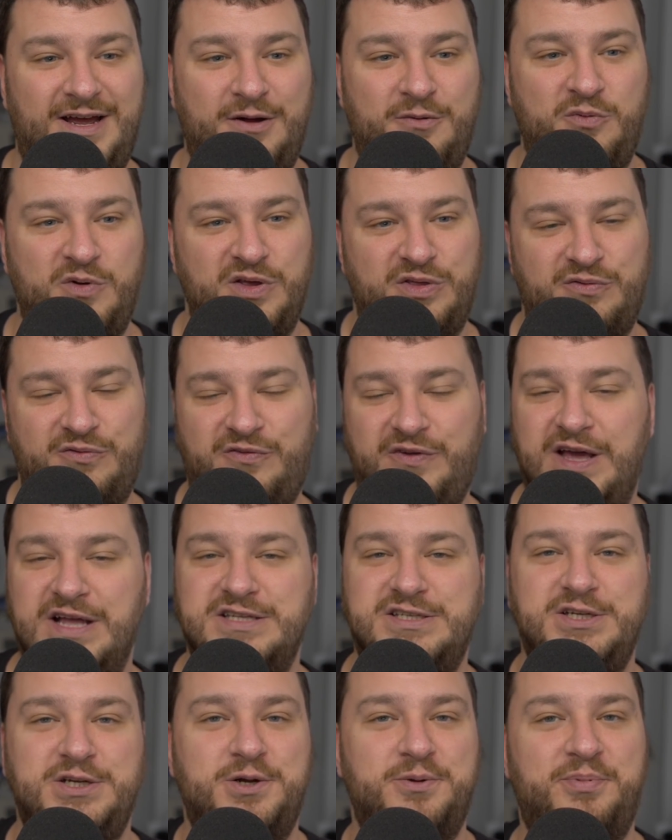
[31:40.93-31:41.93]
with
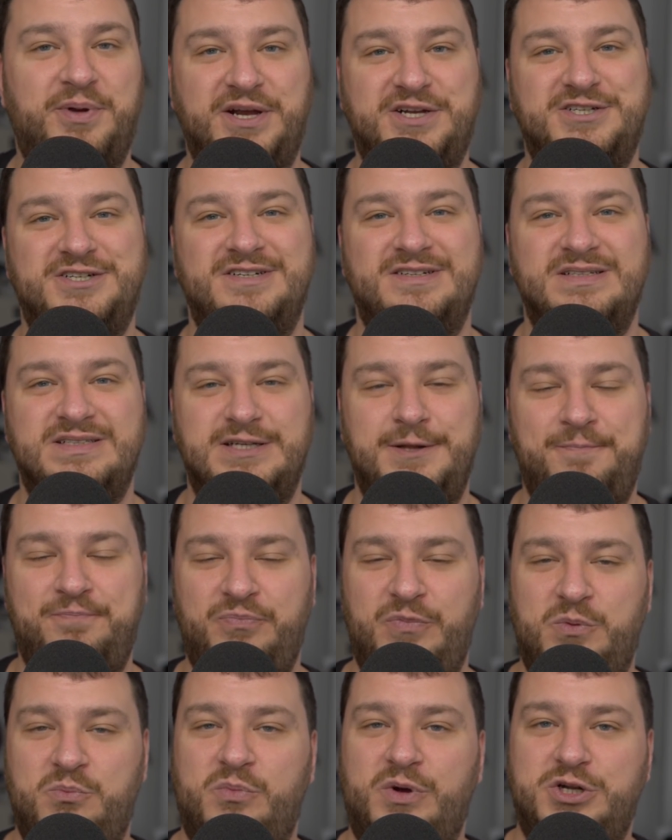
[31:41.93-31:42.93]
fancier pictures and
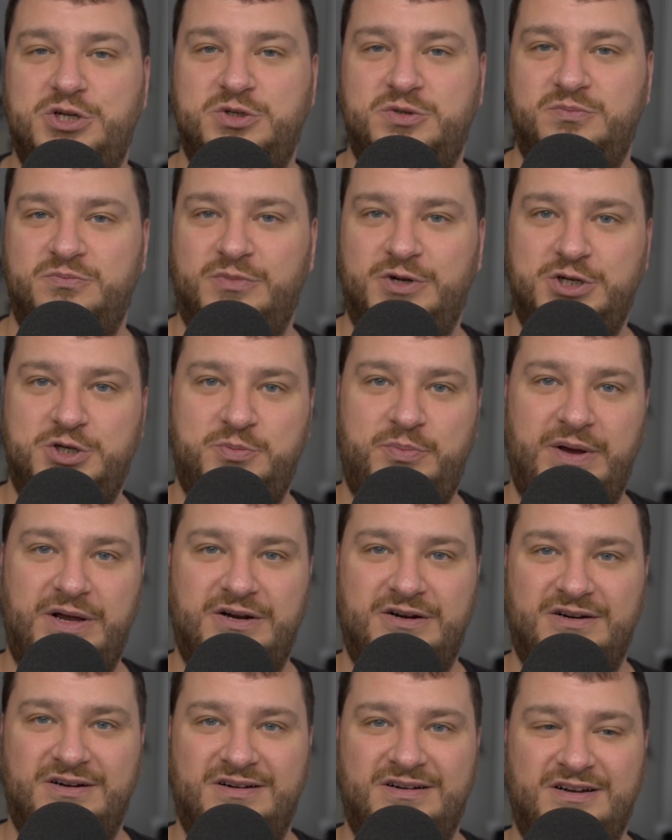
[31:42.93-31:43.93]
much
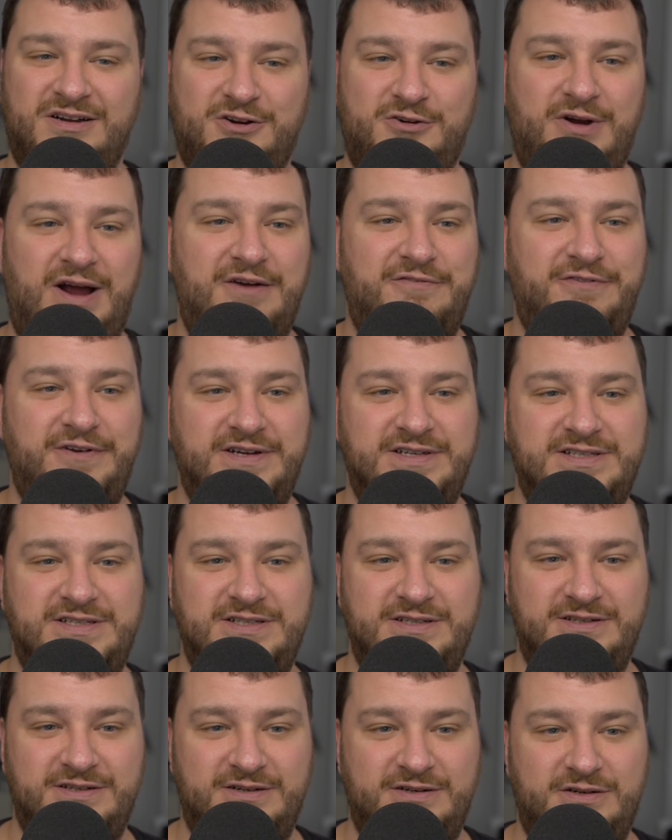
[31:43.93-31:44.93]
better graphics
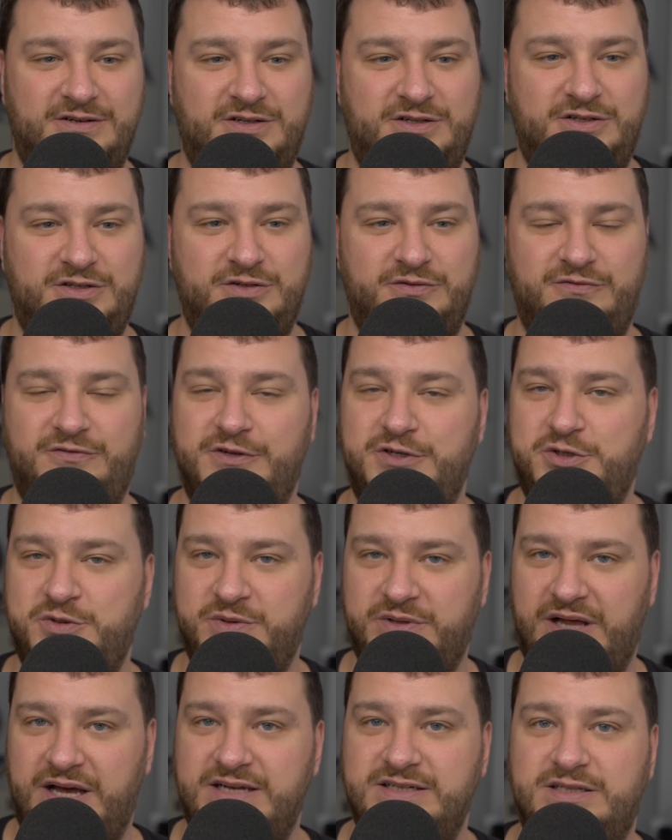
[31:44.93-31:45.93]
to
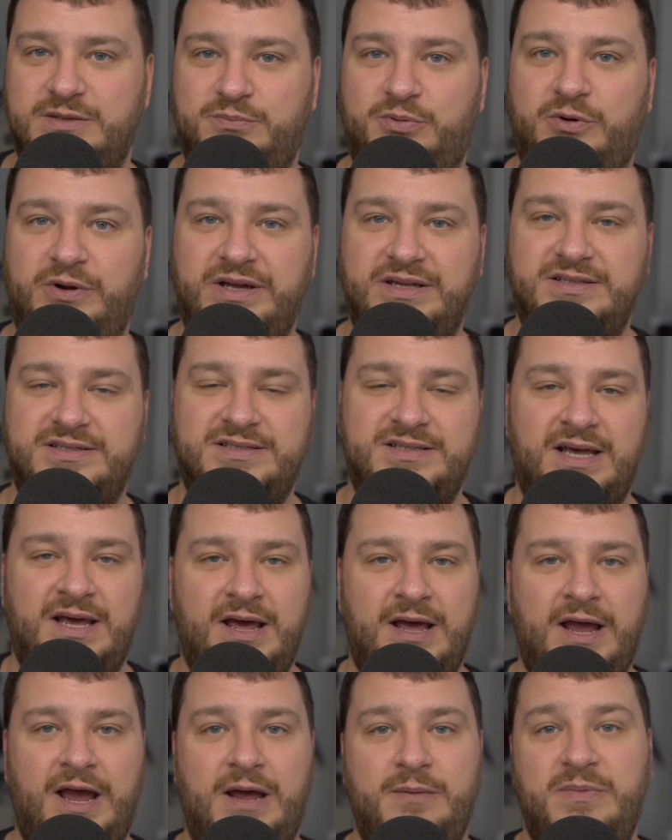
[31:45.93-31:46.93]
visualize the points,
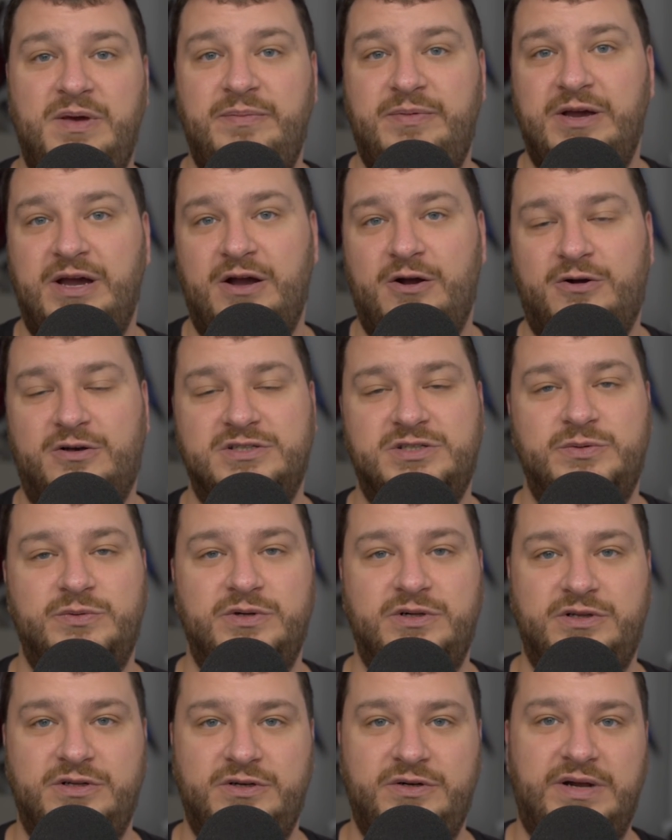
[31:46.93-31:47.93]
and maybe I also
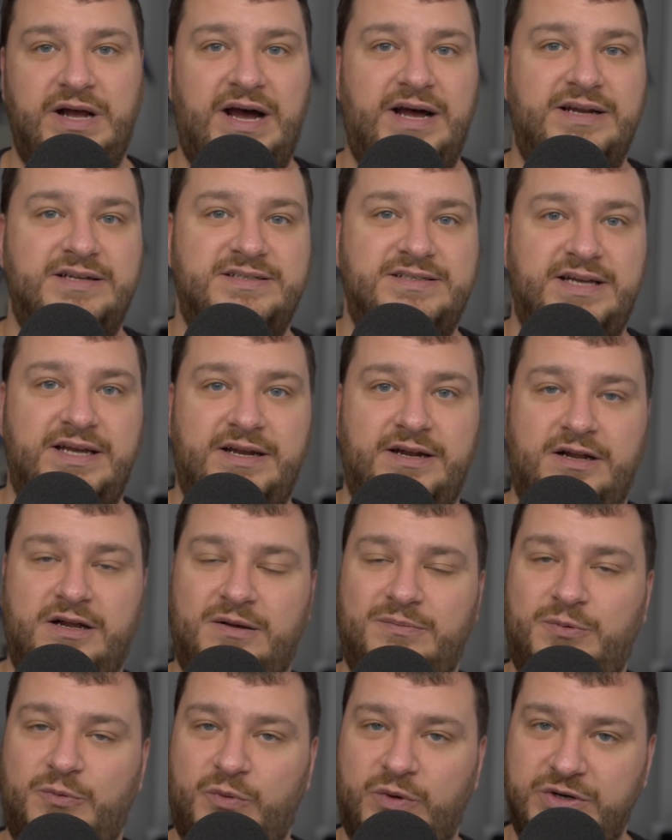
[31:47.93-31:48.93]
include how to set it
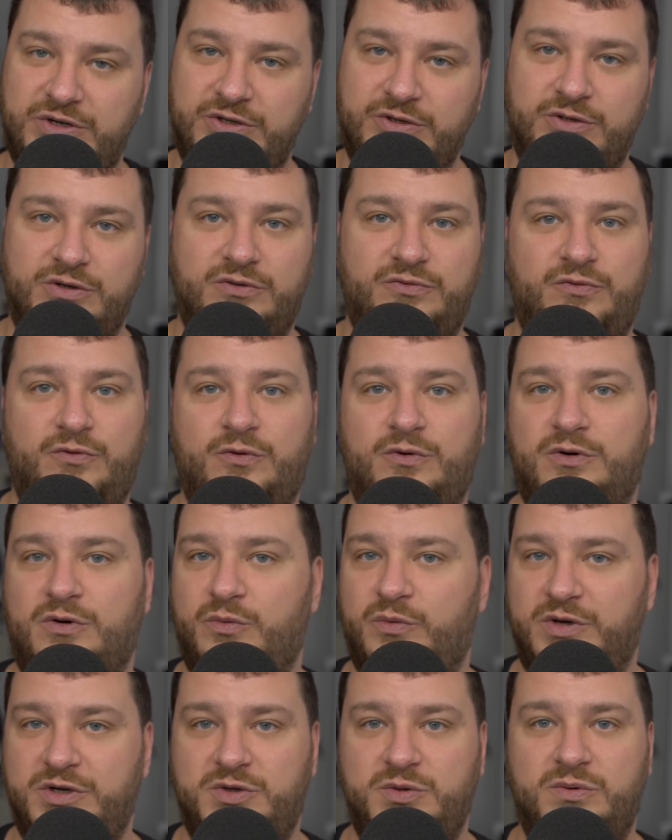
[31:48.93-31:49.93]
up, what to look for,
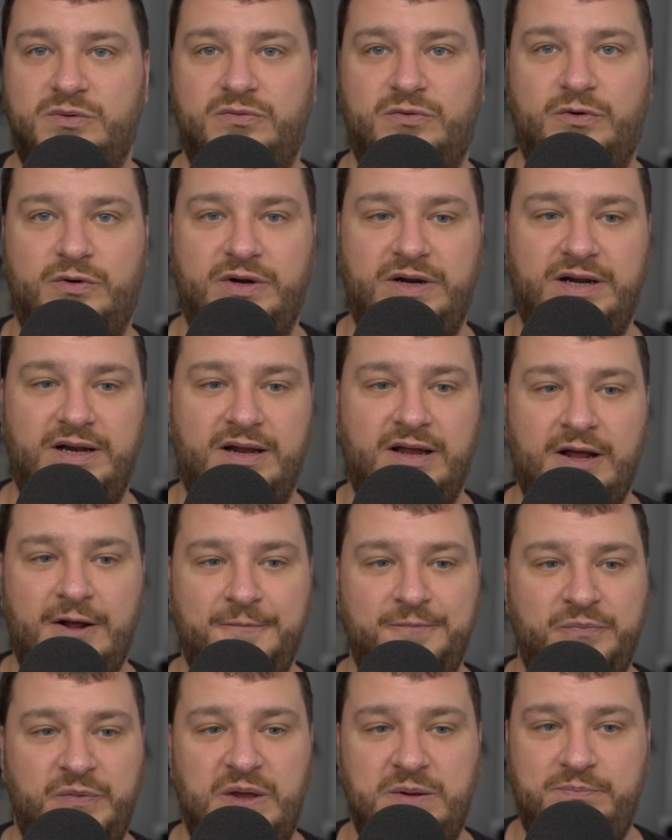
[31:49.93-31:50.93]
what to avoid,
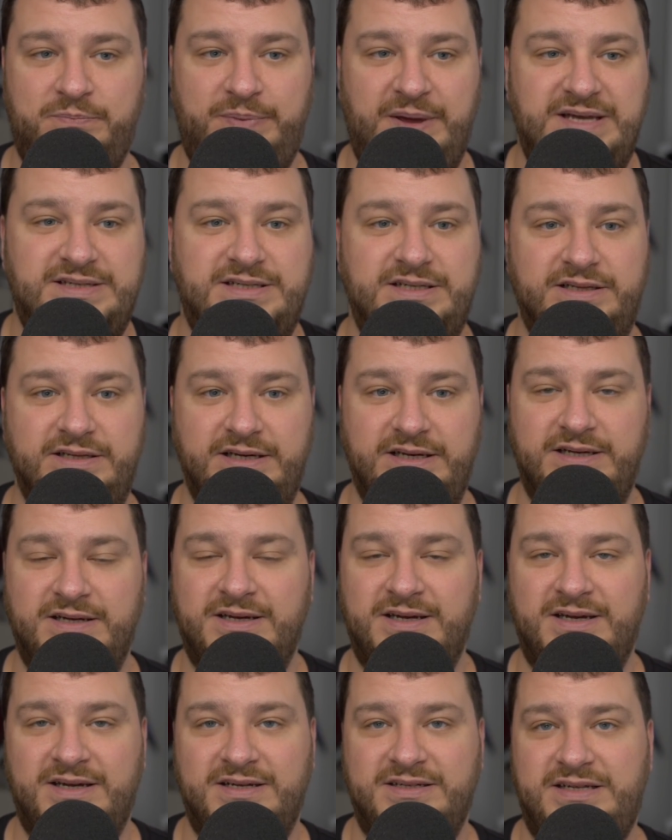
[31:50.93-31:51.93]
and basically
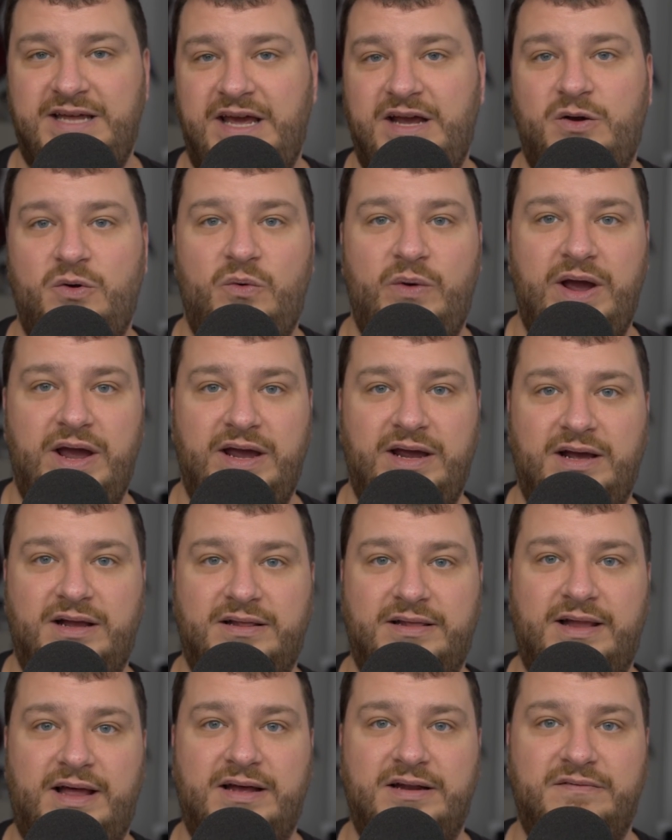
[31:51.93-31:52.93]
take away a
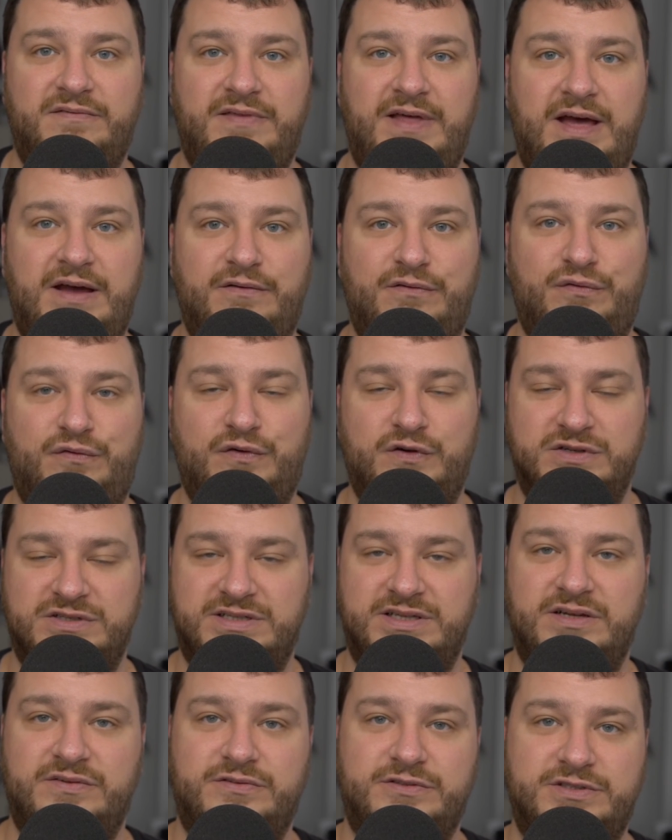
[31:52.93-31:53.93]
lot of that first
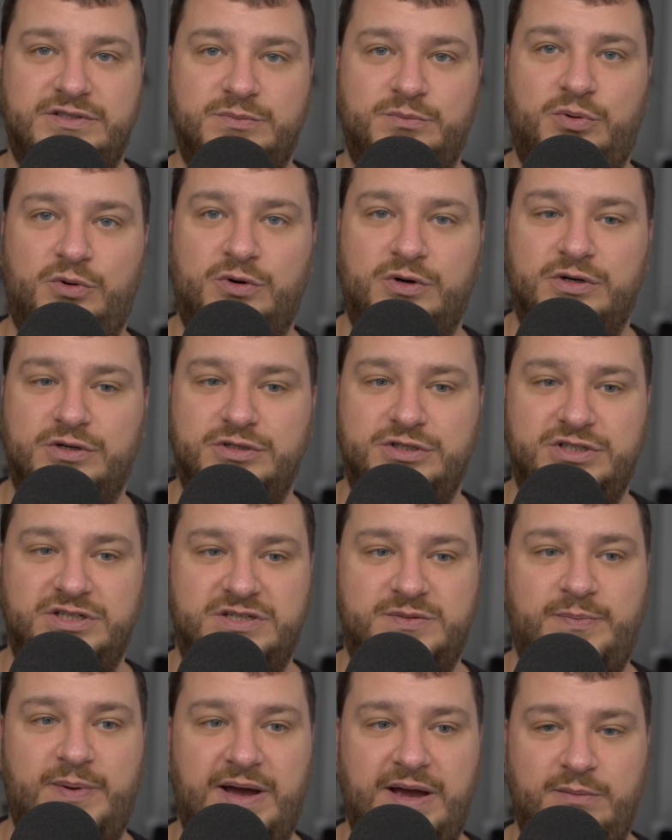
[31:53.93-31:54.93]
level support
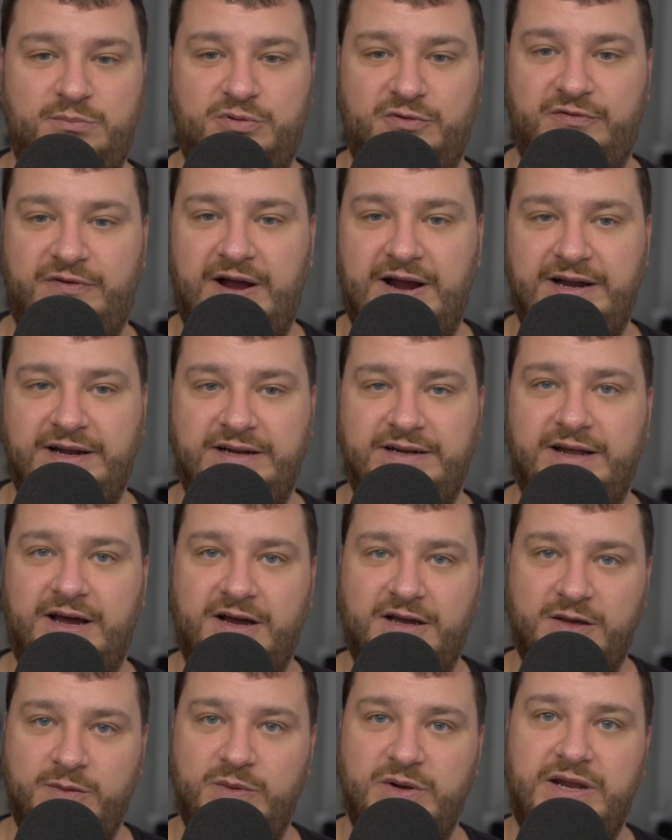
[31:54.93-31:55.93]
just by providing
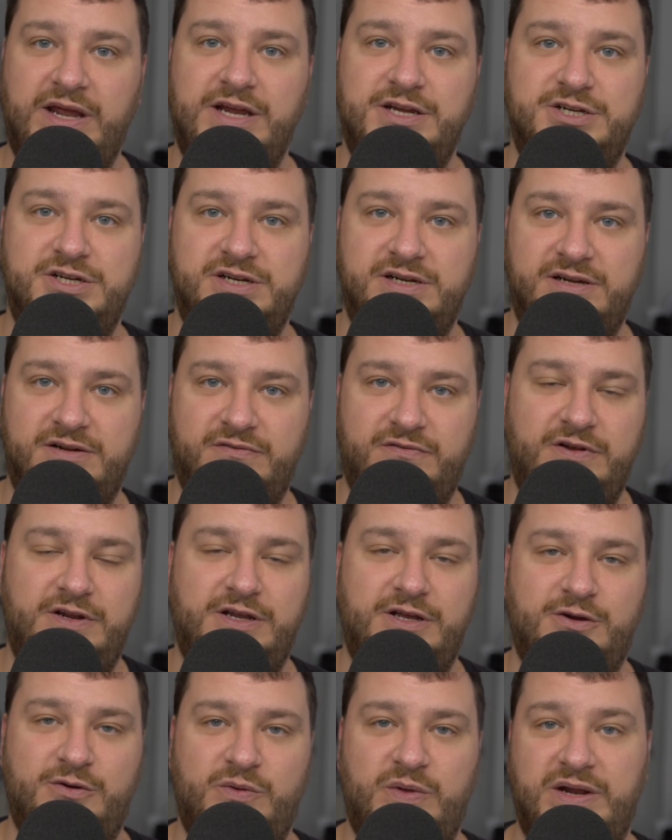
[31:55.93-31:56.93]
documentation in a
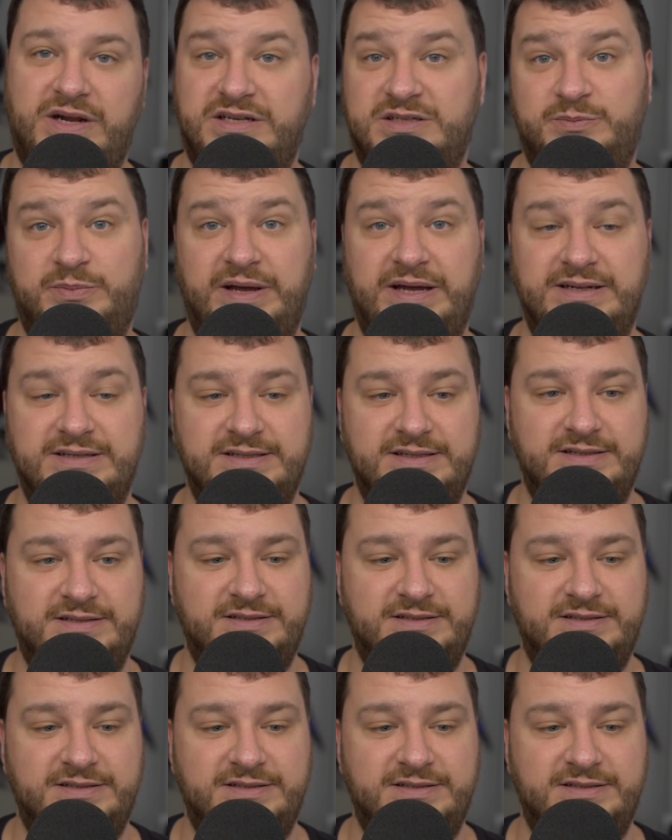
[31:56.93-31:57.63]
video that explains it.